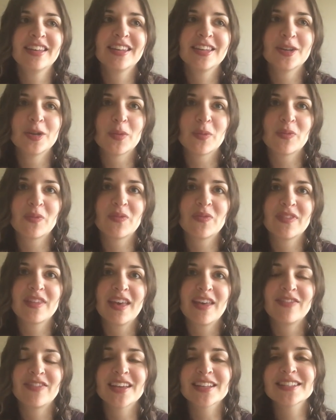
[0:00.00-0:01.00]
you know,
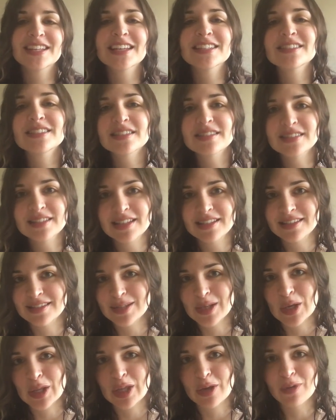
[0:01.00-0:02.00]
that test isn't
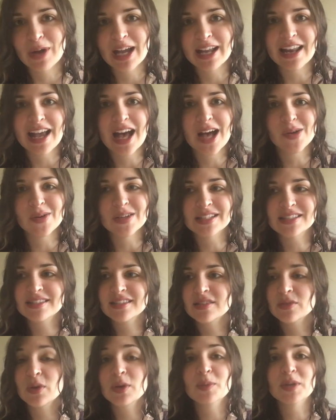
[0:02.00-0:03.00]
necessarily right now. It's
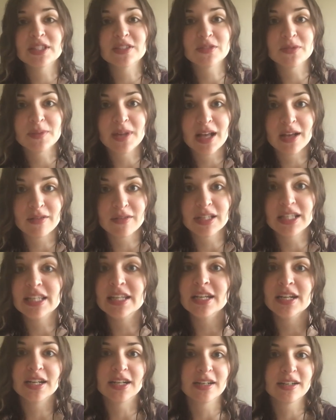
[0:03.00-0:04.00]
3 months from now, a
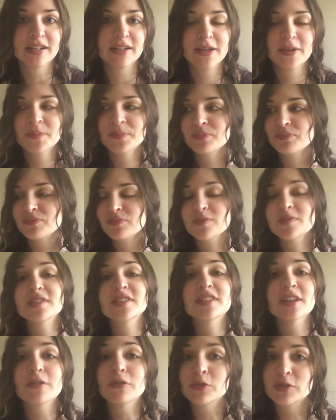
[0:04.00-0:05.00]
year,
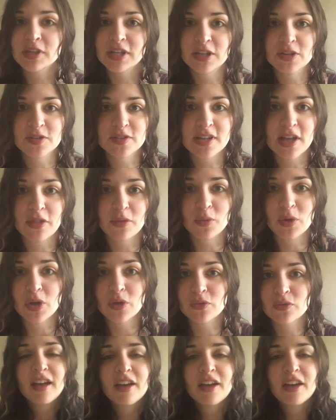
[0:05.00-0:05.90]
several years down the road.